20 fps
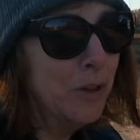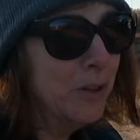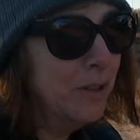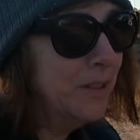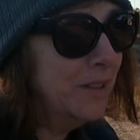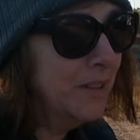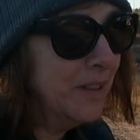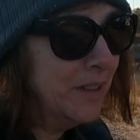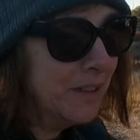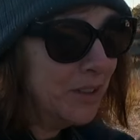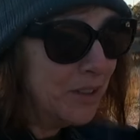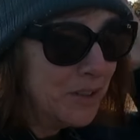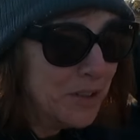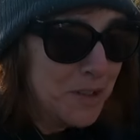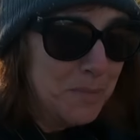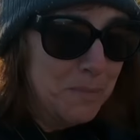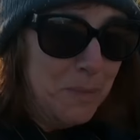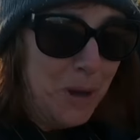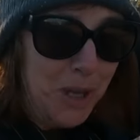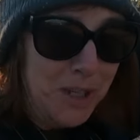on. It got
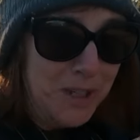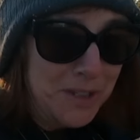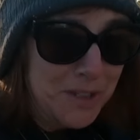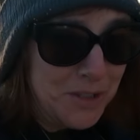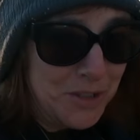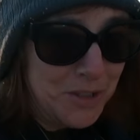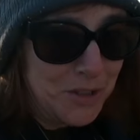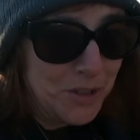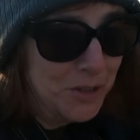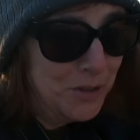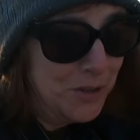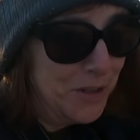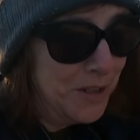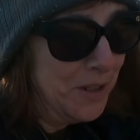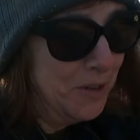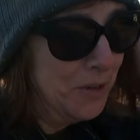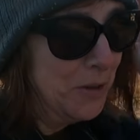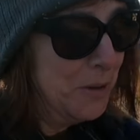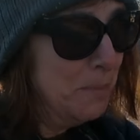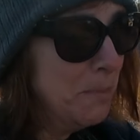to minus two
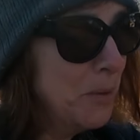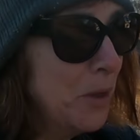here in